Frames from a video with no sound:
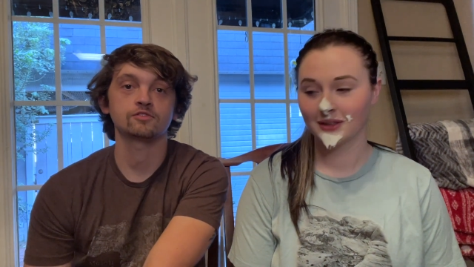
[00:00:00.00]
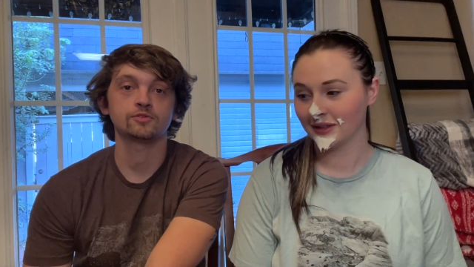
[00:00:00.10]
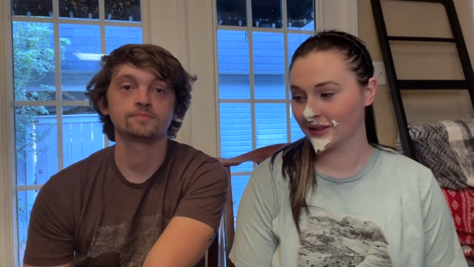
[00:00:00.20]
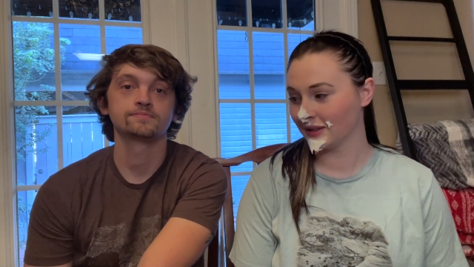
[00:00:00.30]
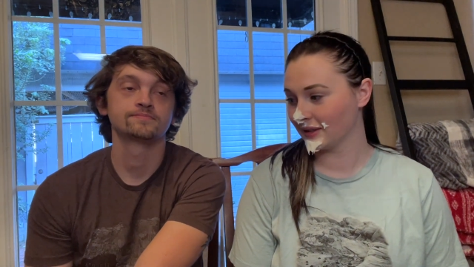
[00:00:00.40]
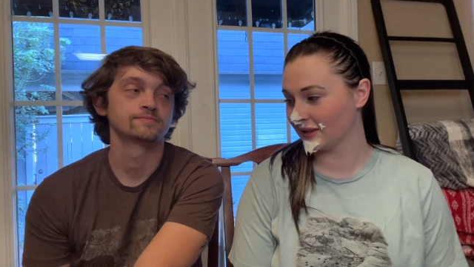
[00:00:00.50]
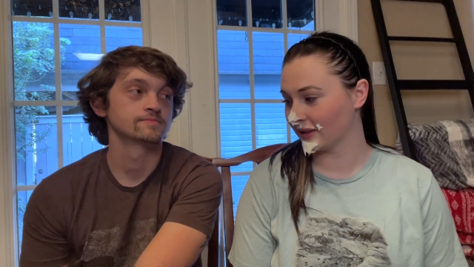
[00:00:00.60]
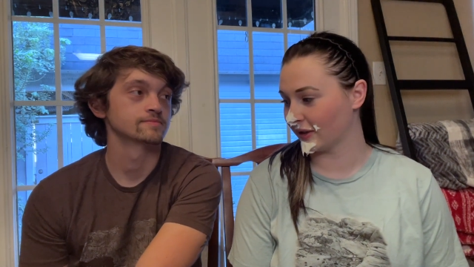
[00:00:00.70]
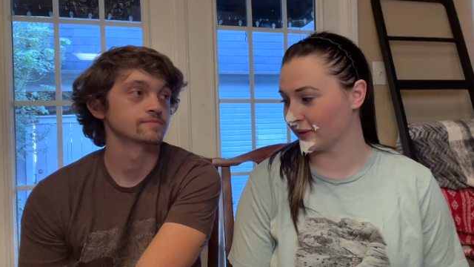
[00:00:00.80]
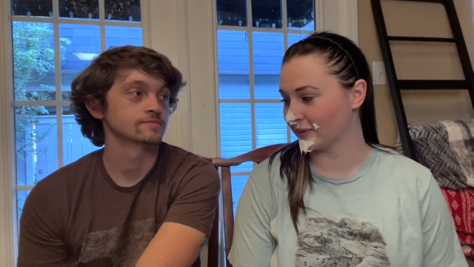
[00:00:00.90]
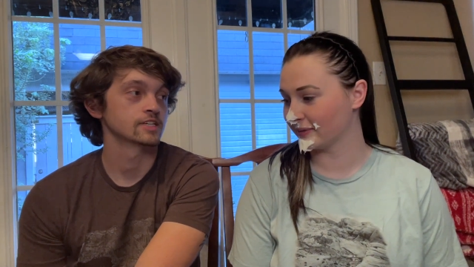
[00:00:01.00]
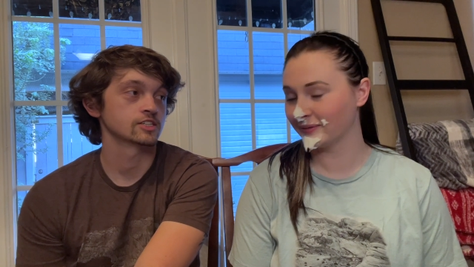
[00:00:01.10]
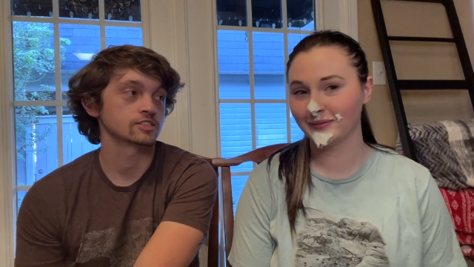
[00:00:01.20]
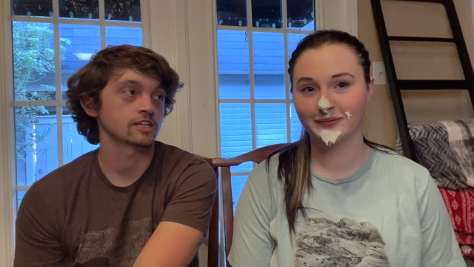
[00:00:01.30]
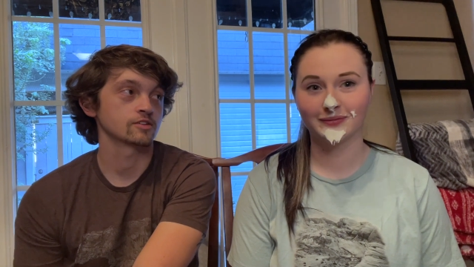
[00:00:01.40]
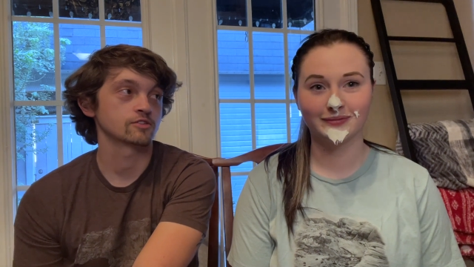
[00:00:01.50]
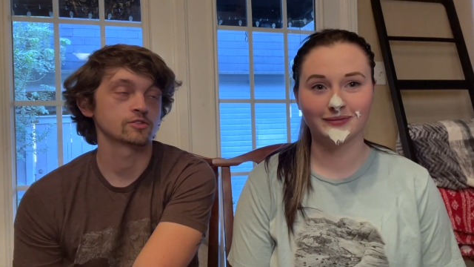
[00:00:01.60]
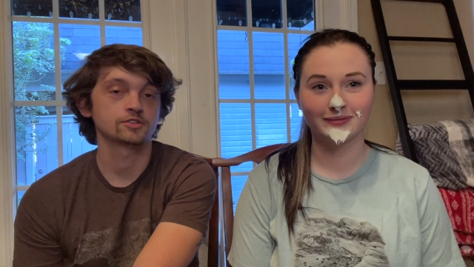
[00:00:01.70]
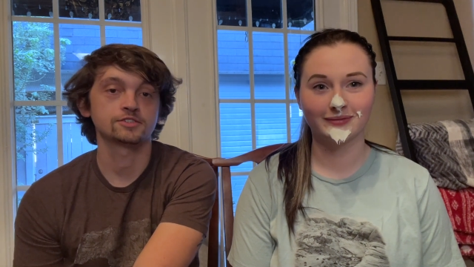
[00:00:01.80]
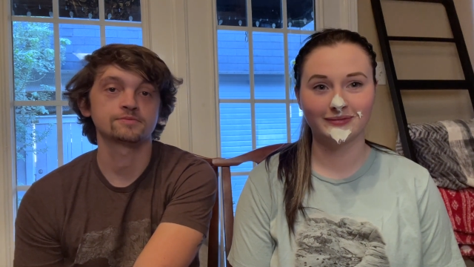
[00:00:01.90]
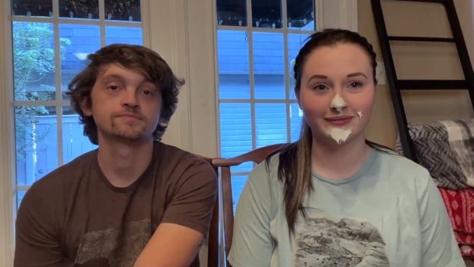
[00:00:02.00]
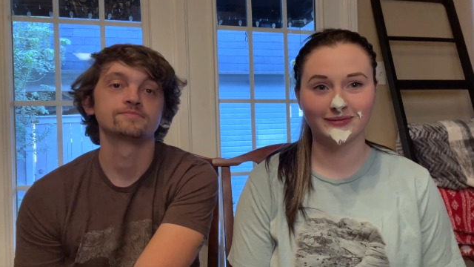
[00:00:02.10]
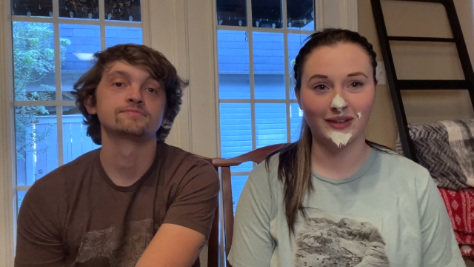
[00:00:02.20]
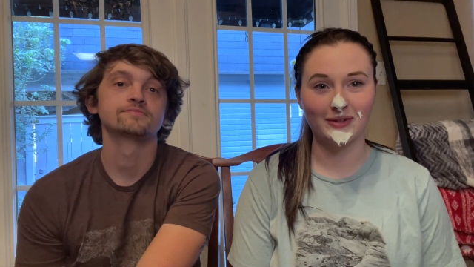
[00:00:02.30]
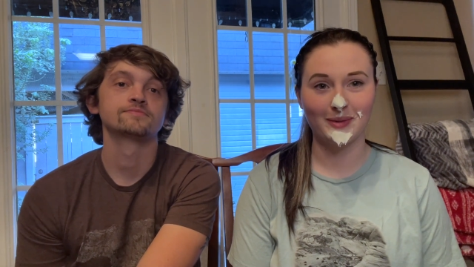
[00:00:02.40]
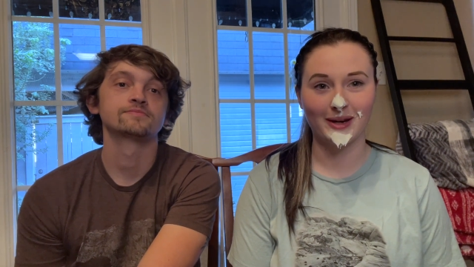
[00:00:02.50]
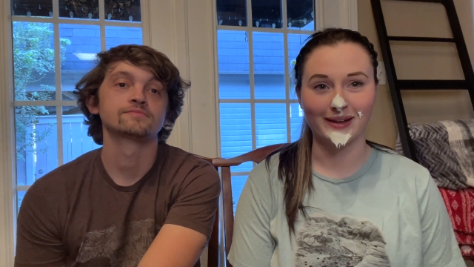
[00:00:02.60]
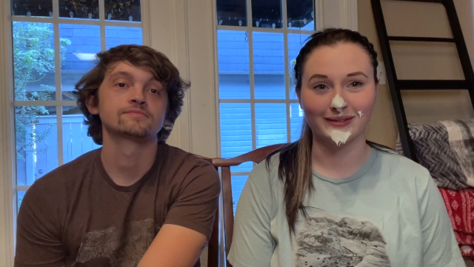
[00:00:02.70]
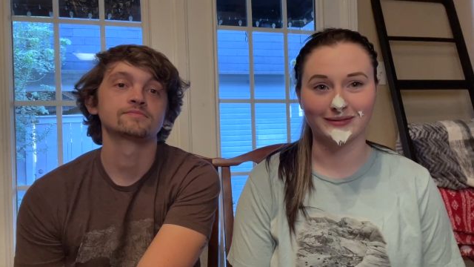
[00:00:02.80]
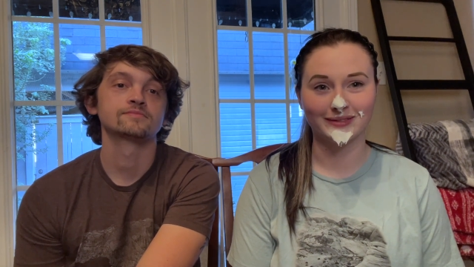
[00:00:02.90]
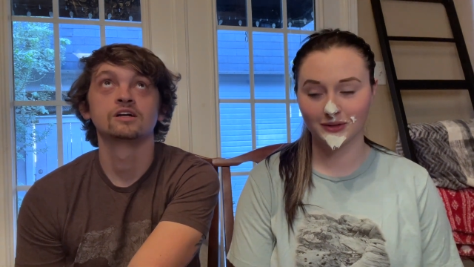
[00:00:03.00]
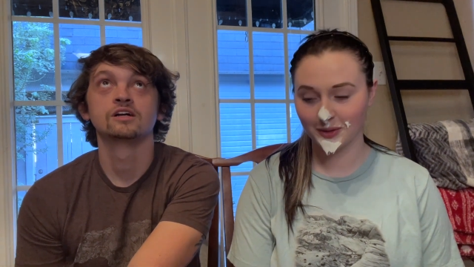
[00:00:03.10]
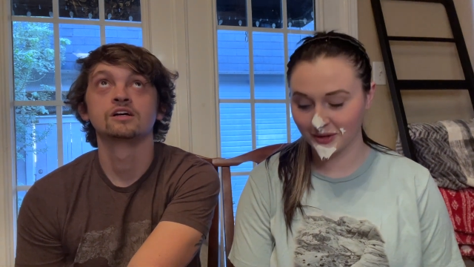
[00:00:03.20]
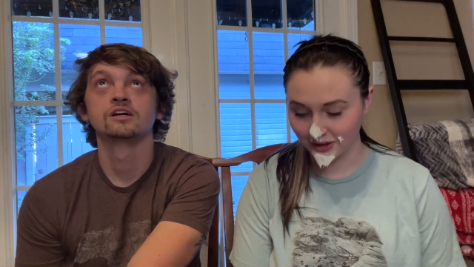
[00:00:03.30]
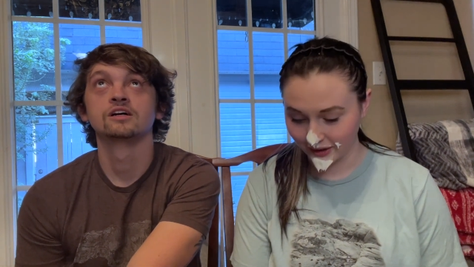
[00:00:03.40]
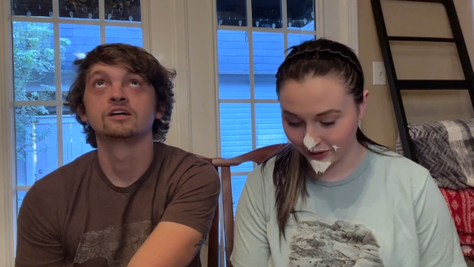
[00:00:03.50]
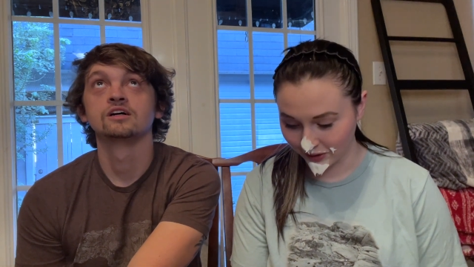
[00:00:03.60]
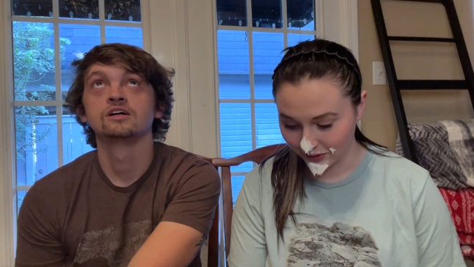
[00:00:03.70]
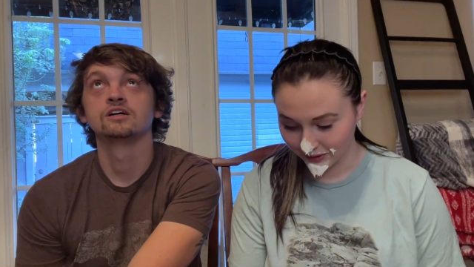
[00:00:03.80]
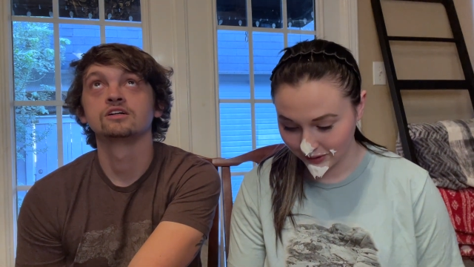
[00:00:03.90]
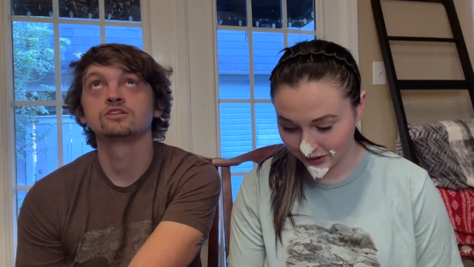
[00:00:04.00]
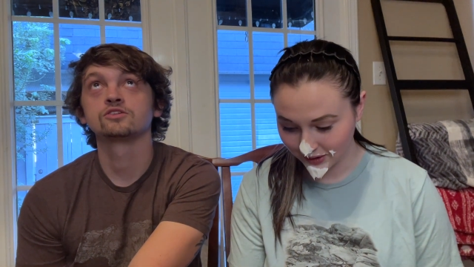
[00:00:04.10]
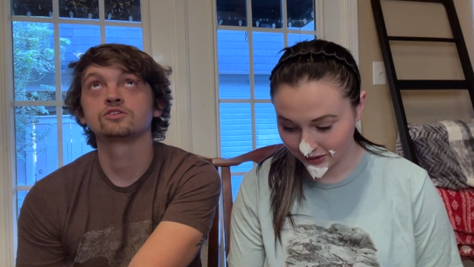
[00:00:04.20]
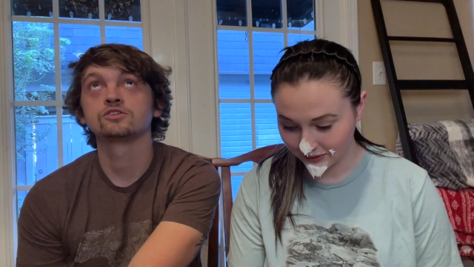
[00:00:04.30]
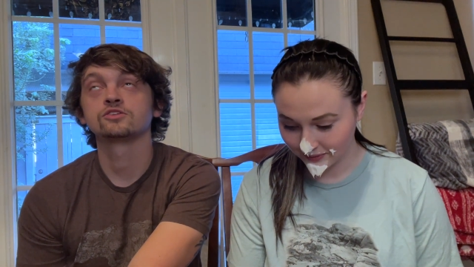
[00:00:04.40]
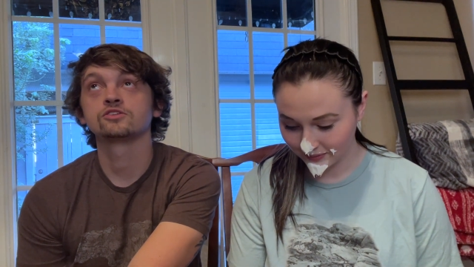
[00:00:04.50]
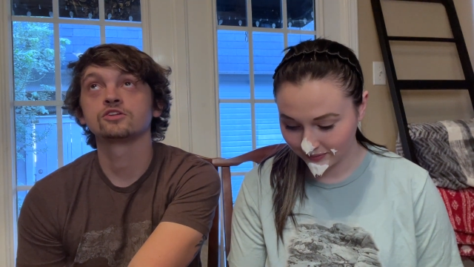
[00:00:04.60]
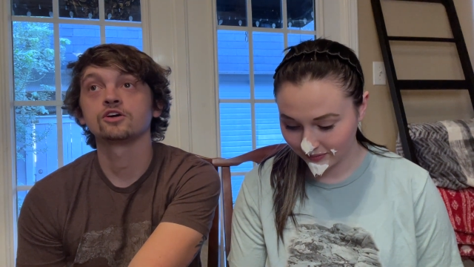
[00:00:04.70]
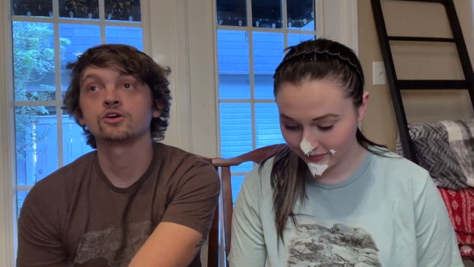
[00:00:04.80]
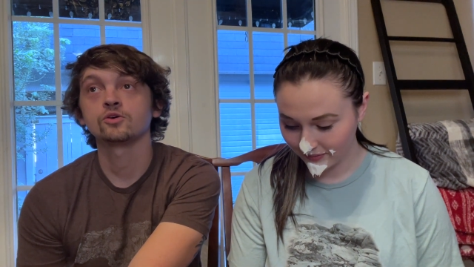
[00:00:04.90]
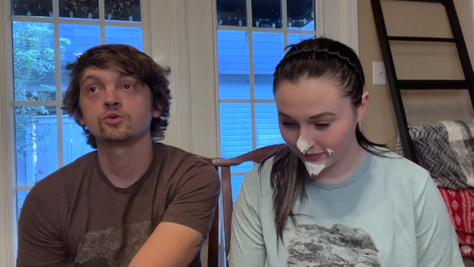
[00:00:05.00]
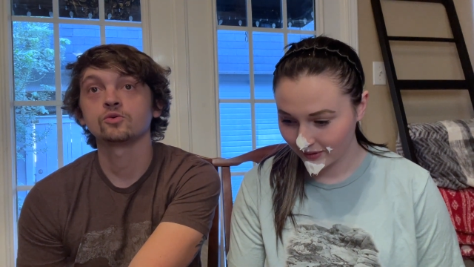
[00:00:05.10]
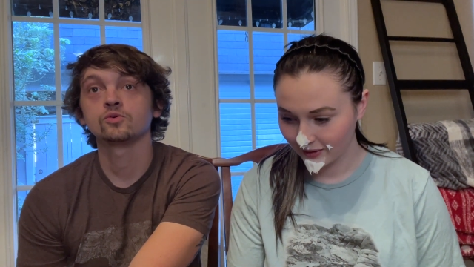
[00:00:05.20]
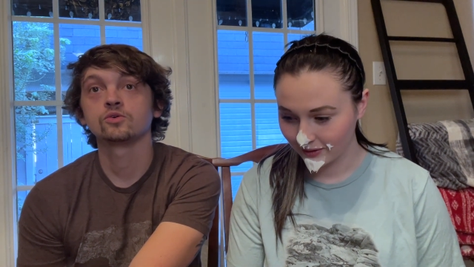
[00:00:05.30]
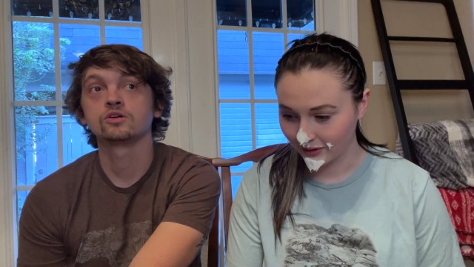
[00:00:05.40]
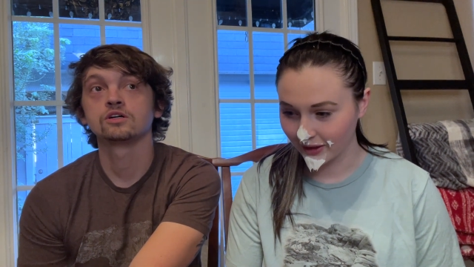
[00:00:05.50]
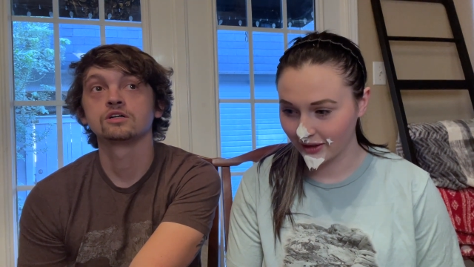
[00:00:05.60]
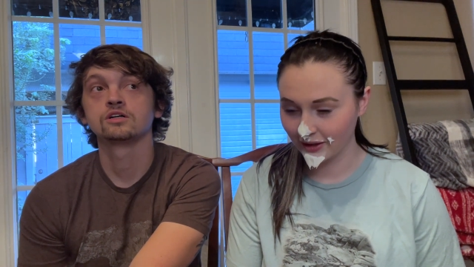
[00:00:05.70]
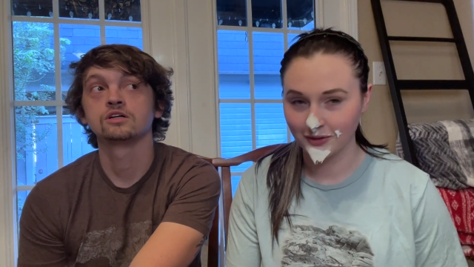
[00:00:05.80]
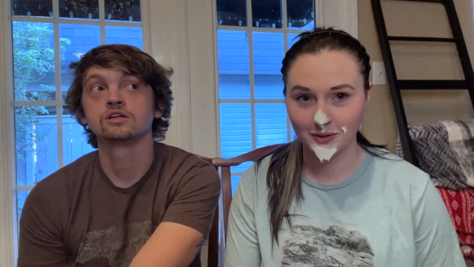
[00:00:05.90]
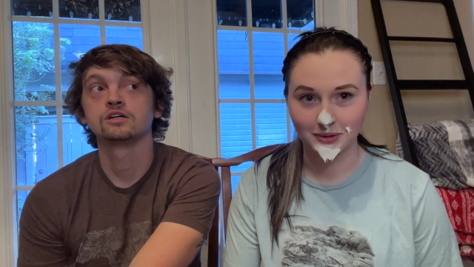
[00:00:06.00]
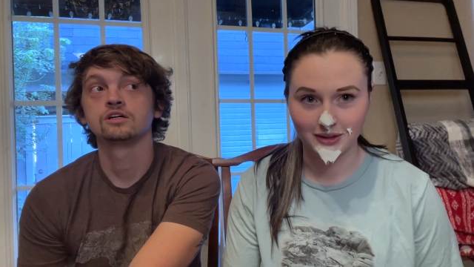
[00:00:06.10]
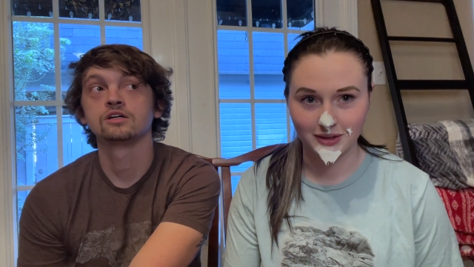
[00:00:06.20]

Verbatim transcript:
Speaker 1: food. Oh. I just got it for no reason.
Speaker 2: Never mind. Come here, tiny girl two. While he counts, I'm gonna